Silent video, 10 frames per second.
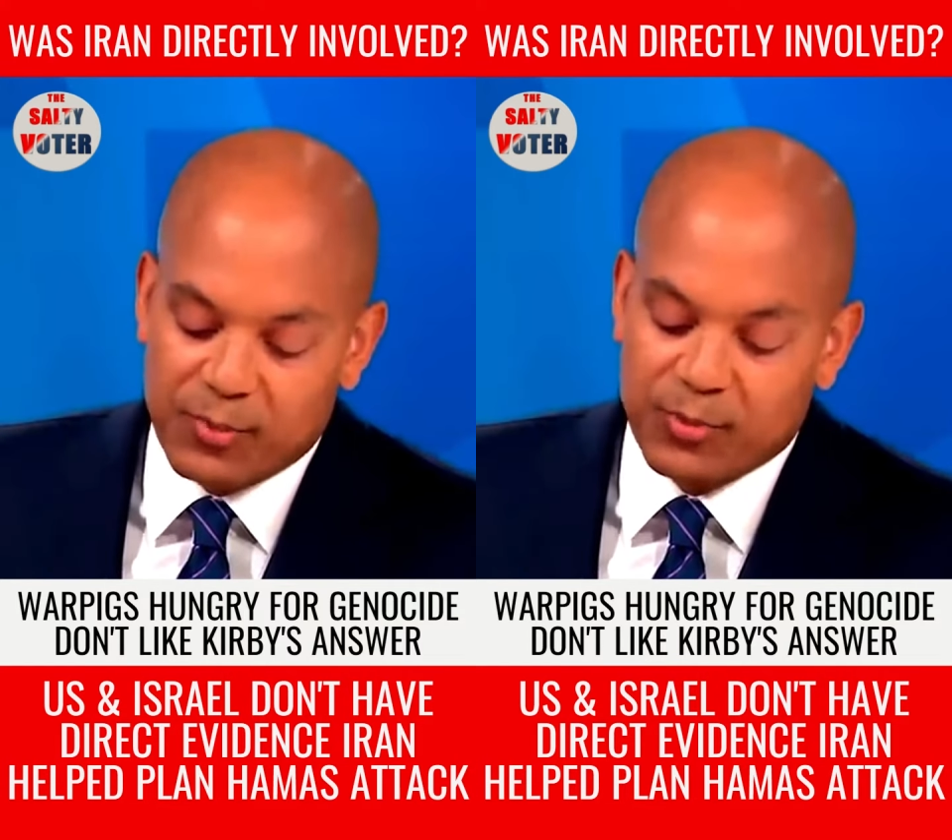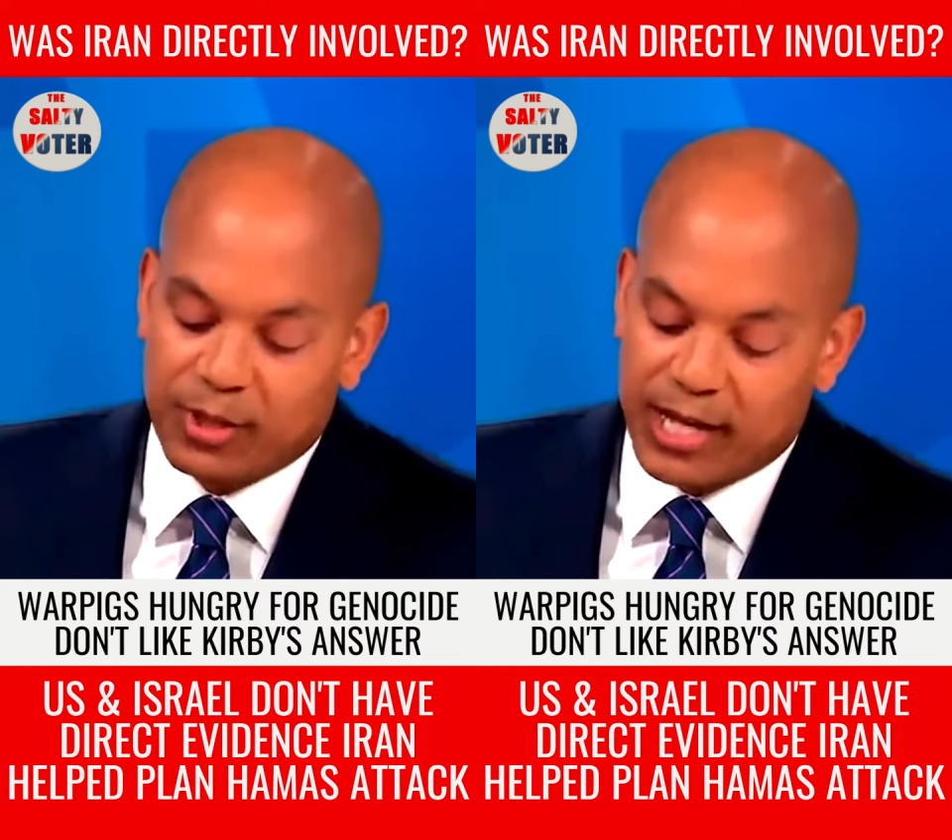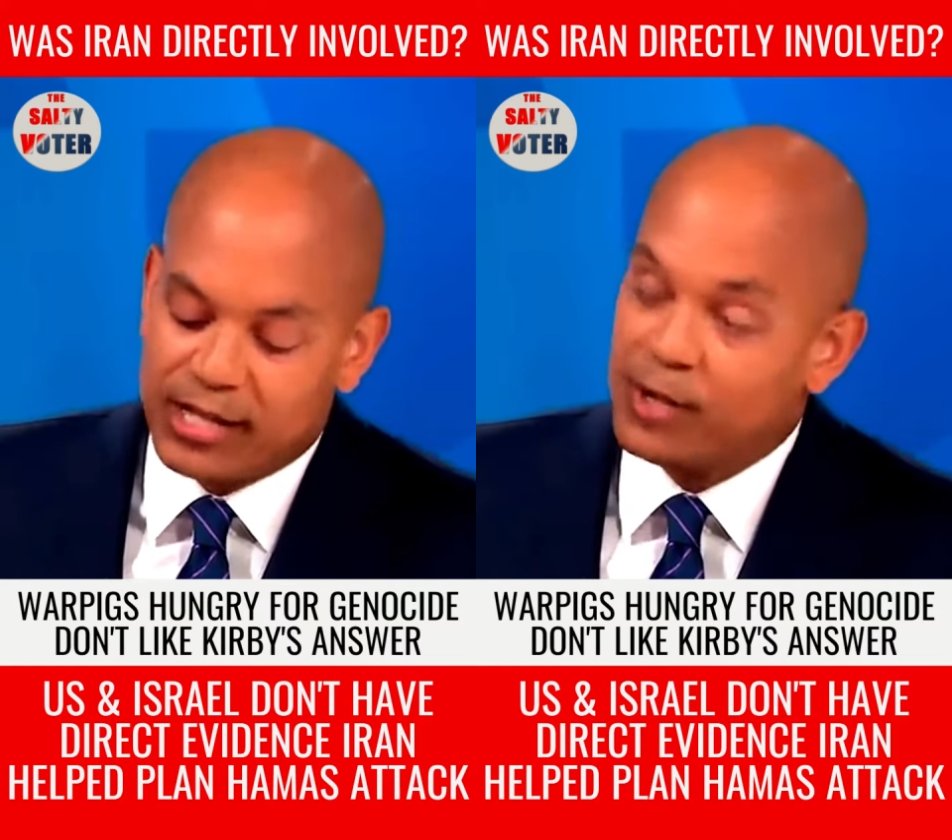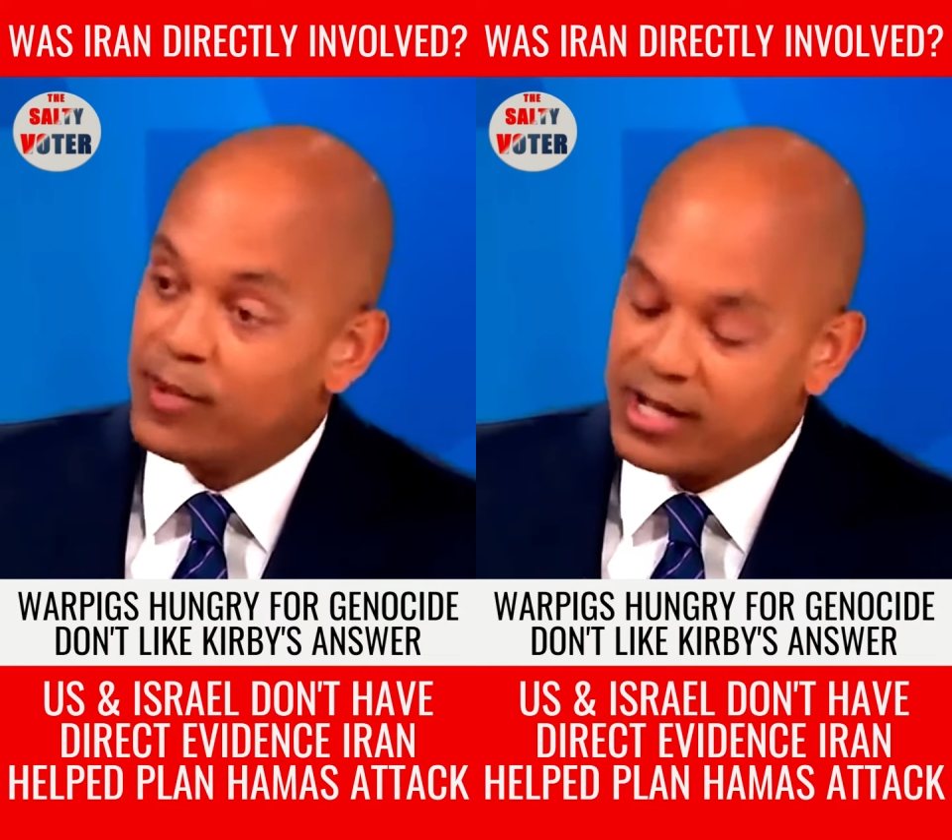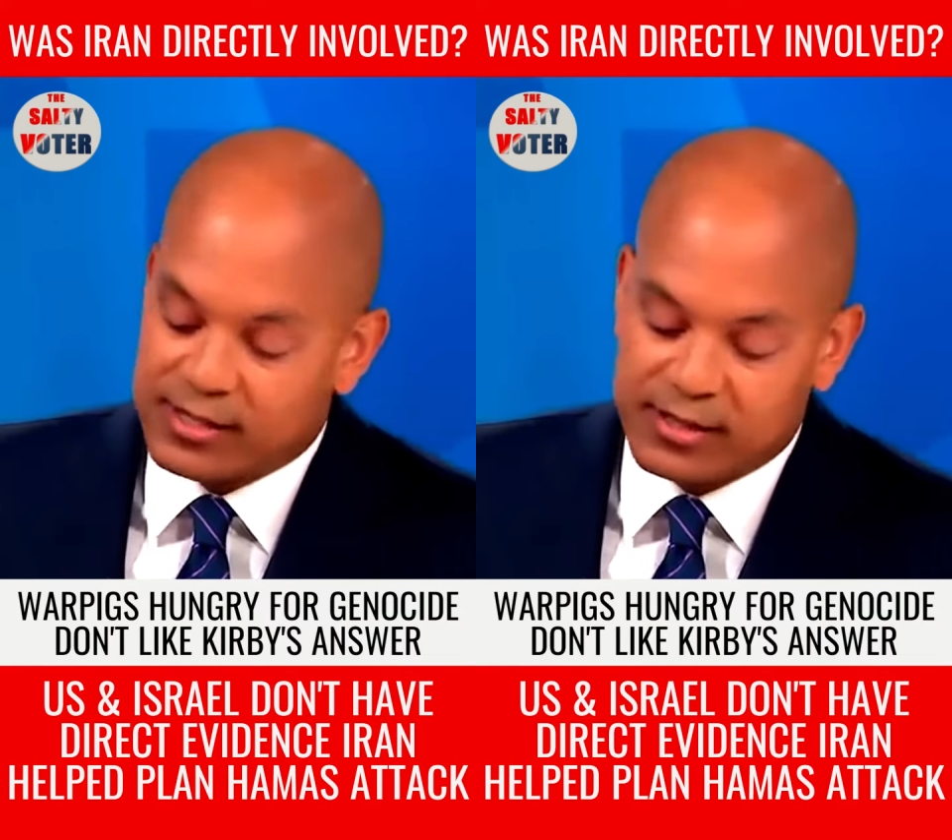helped plan
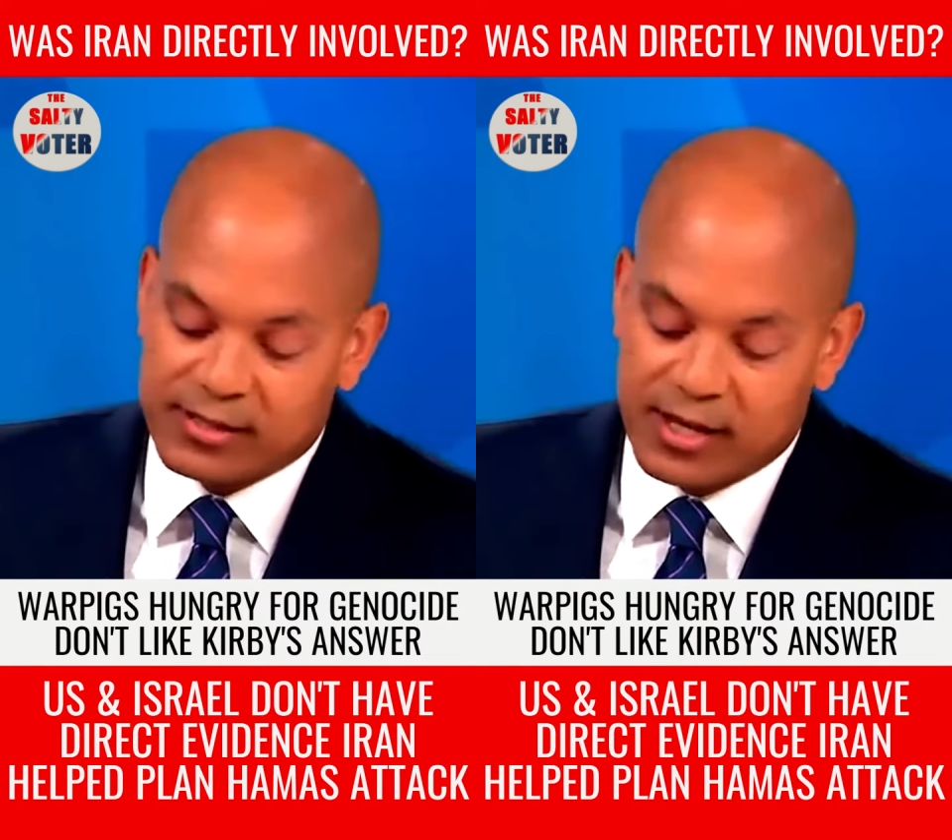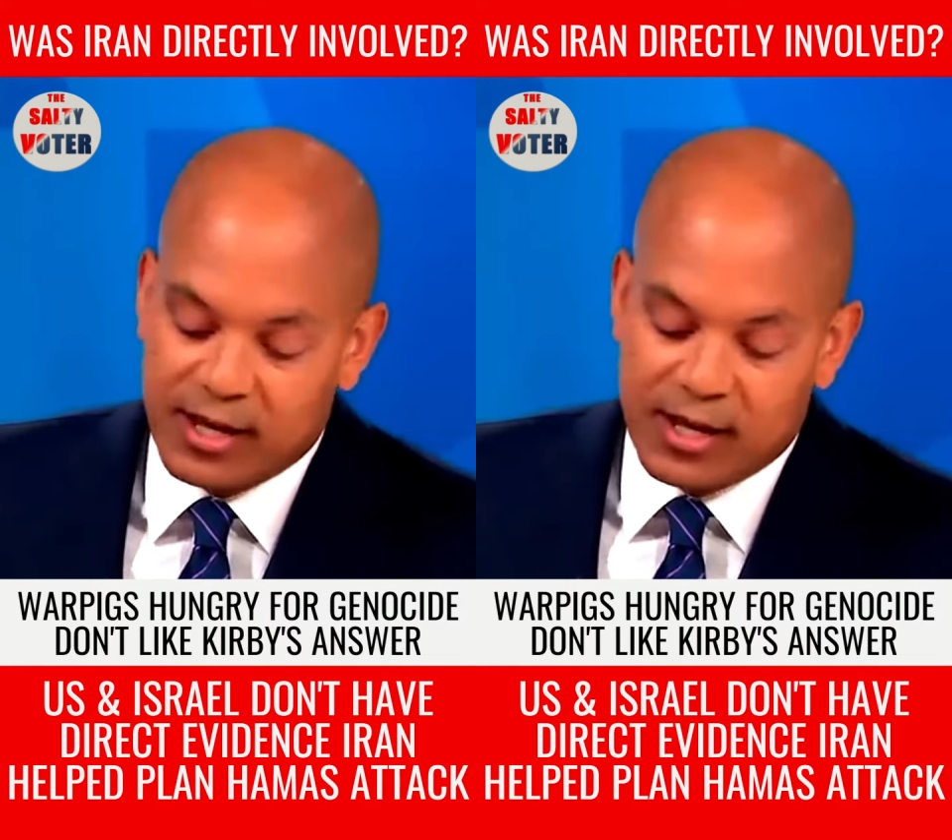Hamas's